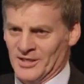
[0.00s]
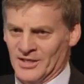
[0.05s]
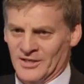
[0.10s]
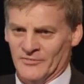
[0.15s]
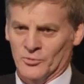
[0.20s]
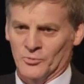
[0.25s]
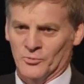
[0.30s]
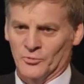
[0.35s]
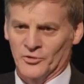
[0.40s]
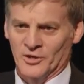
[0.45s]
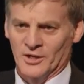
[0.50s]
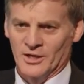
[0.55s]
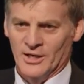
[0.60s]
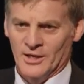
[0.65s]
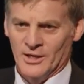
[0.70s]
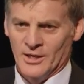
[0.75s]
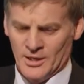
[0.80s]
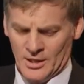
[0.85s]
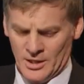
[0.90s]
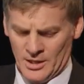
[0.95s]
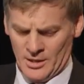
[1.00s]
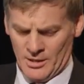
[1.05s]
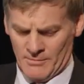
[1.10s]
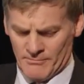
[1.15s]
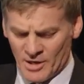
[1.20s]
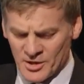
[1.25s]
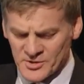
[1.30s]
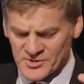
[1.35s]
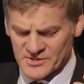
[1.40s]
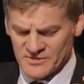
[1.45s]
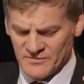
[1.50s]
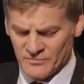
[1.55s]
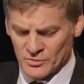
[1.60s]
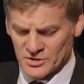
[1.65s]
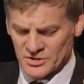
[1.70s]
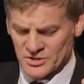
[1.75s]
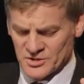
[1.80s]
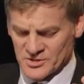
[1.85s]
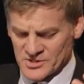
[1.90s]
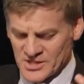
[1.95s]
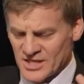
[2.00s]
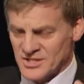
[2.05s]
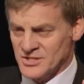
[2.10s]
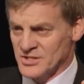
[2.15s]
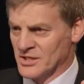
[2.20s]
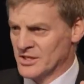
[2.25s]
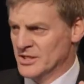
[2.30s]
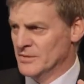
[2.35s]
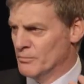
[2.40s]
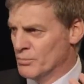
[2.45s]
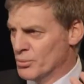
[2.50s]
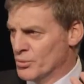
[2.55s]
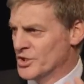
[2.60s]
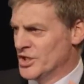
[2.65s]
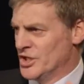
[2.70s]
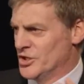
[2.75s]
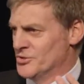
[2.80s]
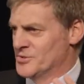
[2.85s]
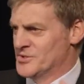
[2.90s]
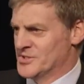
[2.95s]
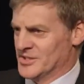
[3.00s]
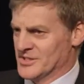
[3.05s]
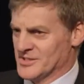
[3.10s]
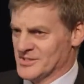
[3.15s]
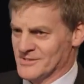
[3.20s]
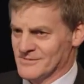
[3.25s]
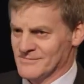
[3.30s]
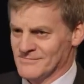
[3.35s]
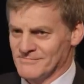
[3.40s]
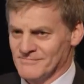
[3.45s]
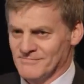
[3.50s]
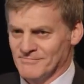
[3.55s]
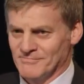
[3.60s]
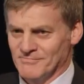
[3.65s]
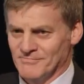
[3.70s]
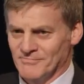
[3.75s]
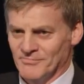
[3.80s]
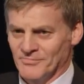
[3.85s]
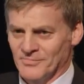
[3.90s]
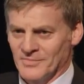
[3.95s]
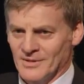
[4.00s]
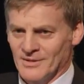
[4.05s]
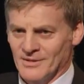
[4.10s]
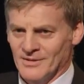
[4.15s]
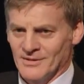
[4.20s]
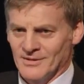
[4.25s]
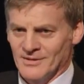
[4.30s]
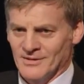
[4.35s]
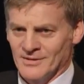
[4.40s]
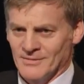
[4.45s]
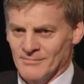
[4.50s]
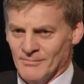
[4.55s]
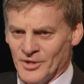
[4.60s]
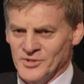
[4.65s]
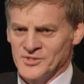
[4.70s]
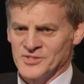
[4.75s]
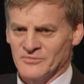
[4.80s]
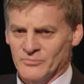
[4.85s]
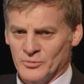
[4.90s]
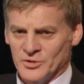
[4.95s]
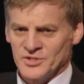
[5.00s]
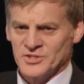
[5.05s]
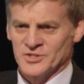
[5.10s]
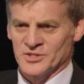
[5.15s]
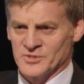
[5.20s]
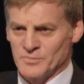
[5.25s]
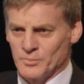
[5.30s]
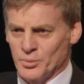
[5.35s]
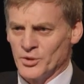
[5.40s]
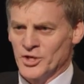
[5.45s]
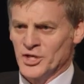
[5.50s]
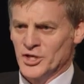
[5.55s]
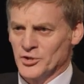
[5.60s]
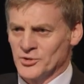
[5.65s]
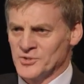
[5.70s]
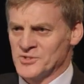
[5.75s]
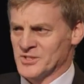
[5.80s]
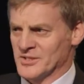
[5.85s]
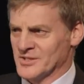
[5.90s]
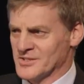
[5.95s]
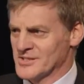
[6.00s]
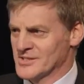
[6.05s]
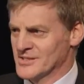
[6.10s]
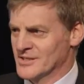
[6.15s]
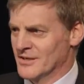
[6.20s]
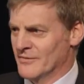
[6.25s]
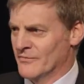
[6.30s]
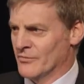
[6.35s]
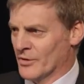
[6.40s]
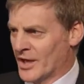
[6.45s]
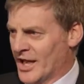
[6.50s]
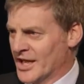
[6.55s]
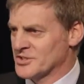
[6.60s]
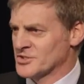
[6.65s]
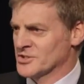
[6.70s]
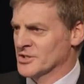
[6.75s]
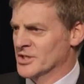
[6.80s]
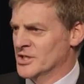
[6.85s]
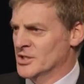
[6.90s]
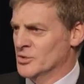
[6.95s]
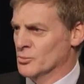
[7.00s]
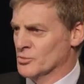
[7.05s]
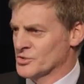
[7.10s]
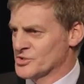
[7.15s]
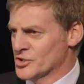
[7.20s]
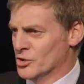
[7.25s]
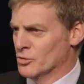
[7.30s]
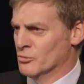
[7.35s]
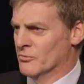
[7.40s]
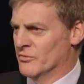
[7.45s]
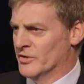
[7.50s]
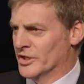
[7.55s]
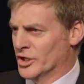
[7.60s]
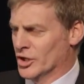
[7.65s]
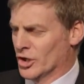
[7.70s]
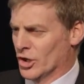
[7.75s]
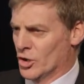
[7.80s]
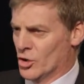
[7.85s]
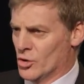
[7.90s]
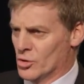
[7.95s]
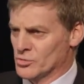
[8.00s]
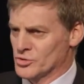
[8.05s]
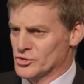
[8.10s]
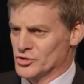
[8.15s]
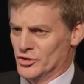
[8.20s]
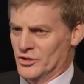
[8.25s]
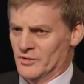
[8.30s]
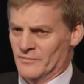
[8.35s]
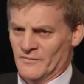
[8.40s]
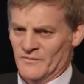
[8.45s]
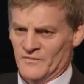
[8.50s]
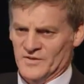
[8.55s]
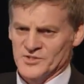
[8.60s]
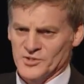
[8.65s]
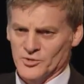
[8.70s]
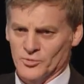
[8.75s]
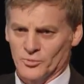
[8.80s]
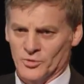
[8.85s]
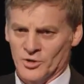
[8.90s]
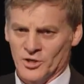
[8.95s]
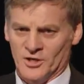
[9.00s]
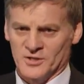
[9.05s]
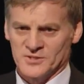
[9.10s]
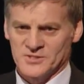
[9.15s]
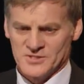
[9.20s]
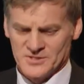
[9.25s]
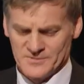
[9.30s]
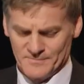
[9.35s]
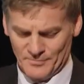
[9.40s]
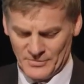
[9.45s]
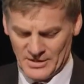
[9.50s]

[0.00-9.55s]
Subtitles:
levels, most of which is actually pretty useless. Most of which is pretty useless for actually resolving your long-term fiscal costs.